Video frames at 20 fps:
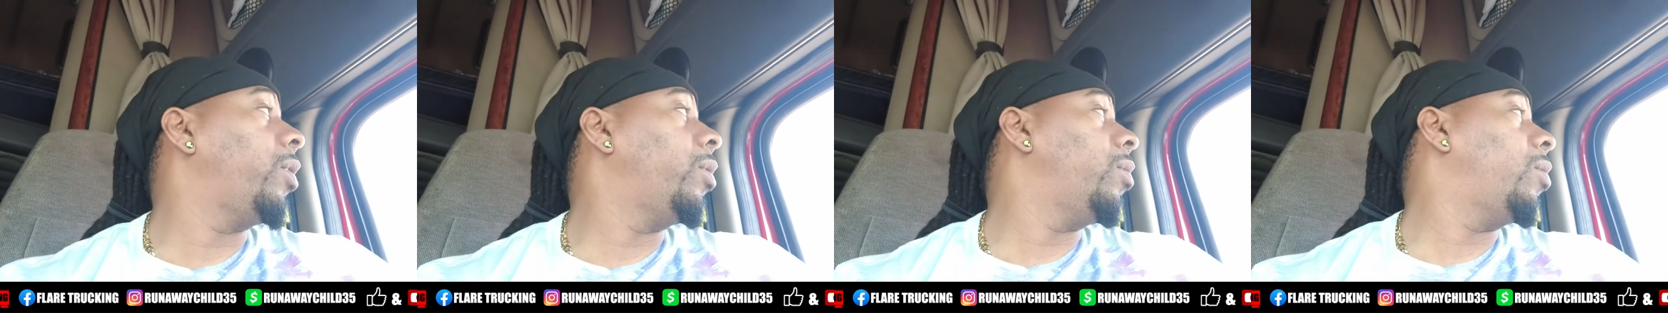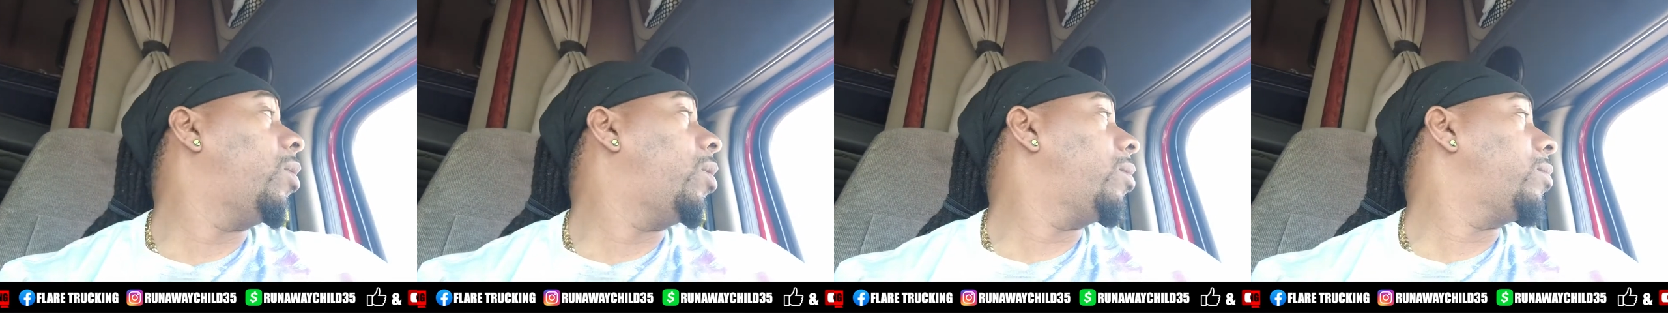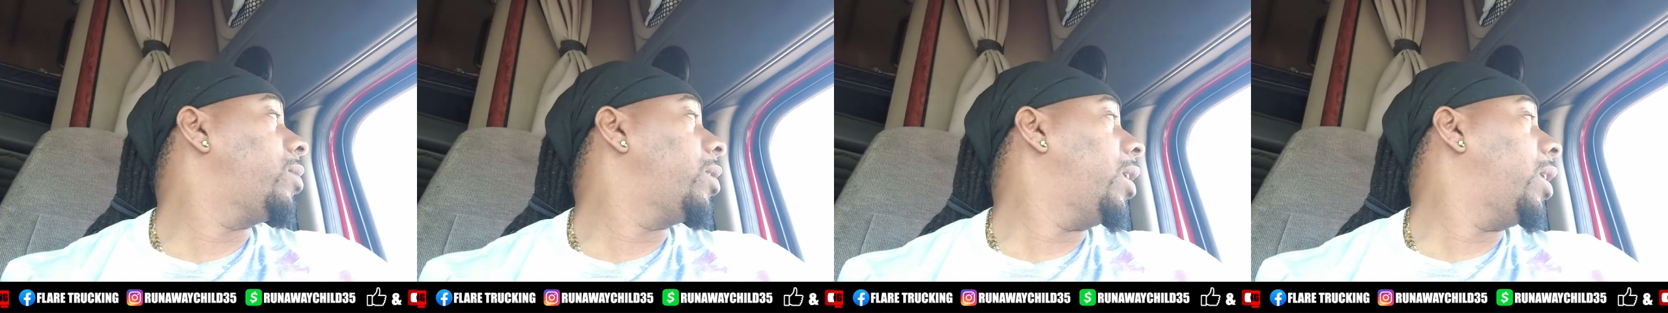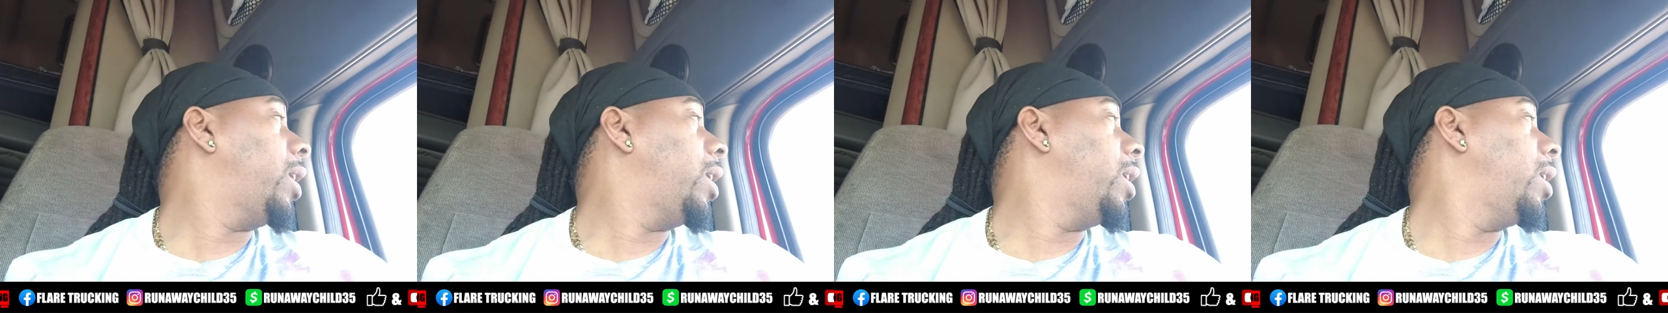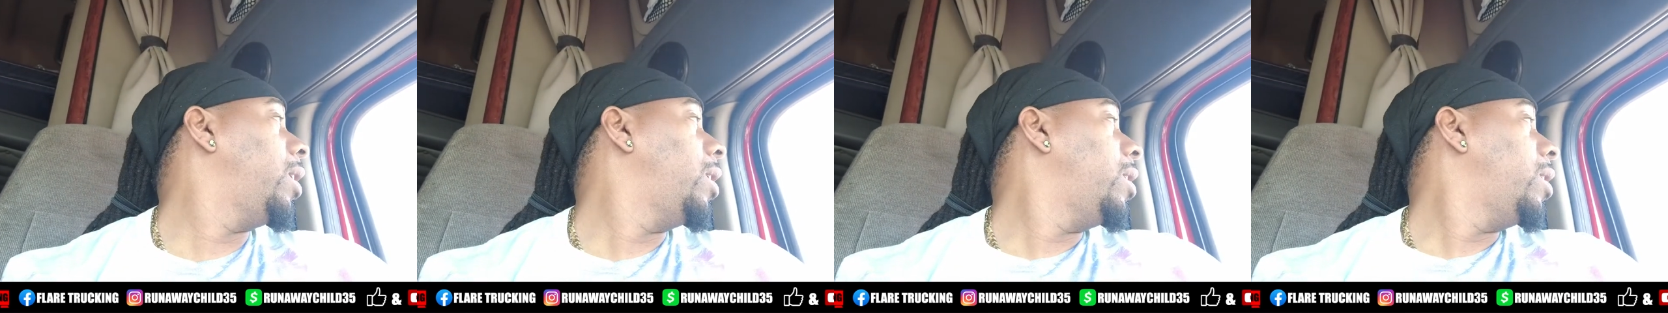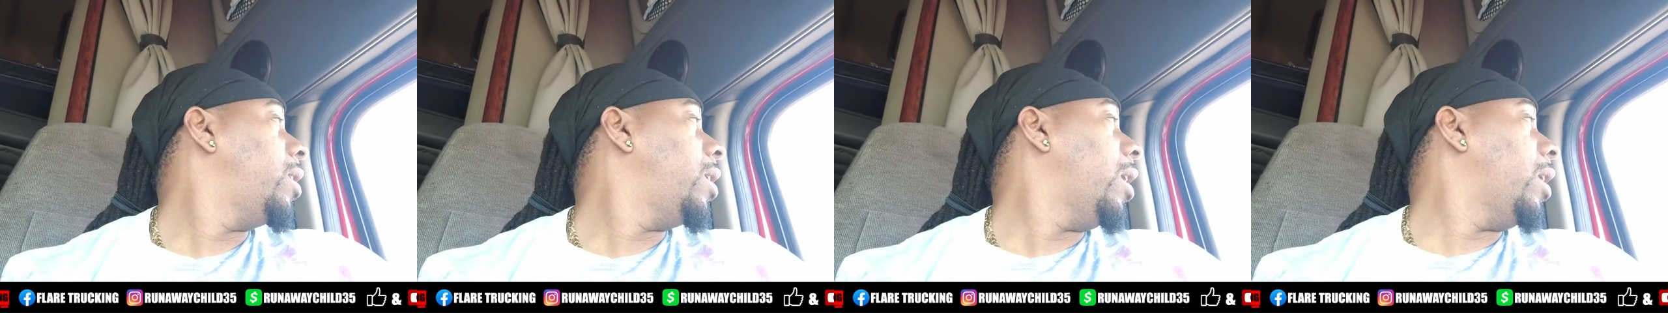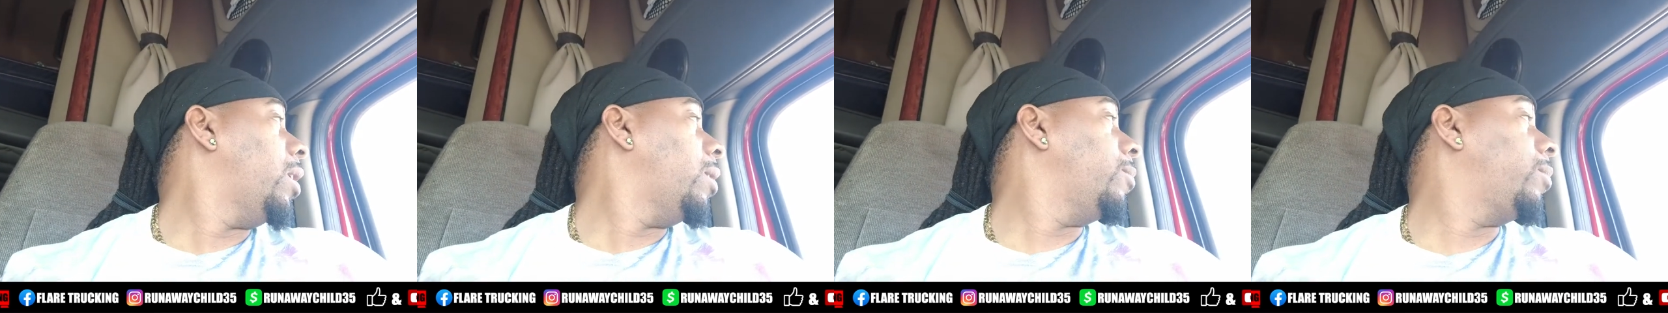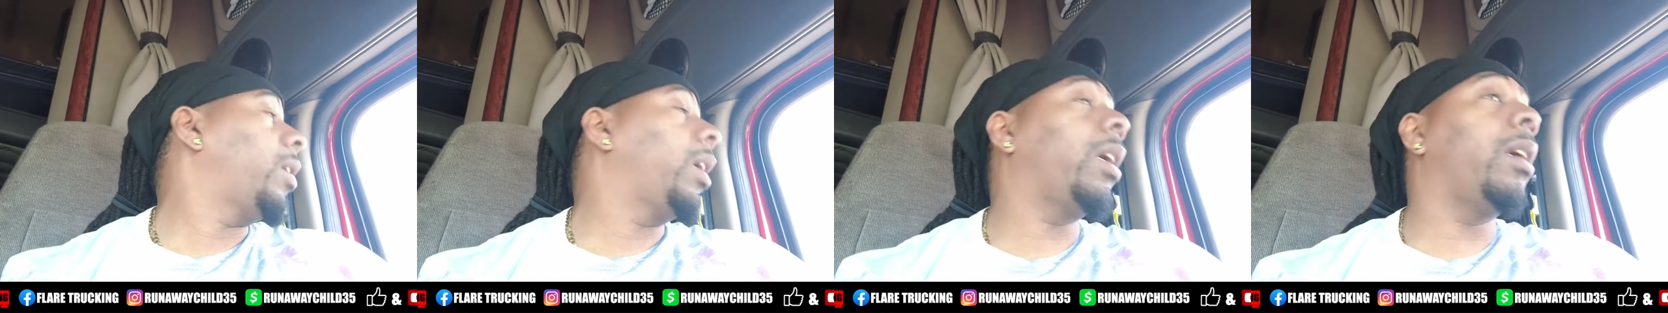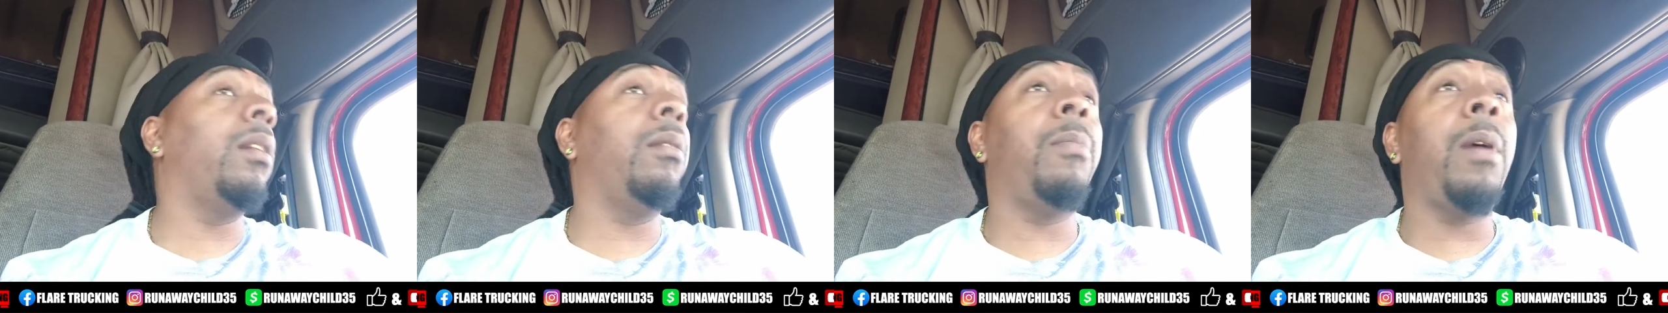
you know what I'm saying? and I'm thinking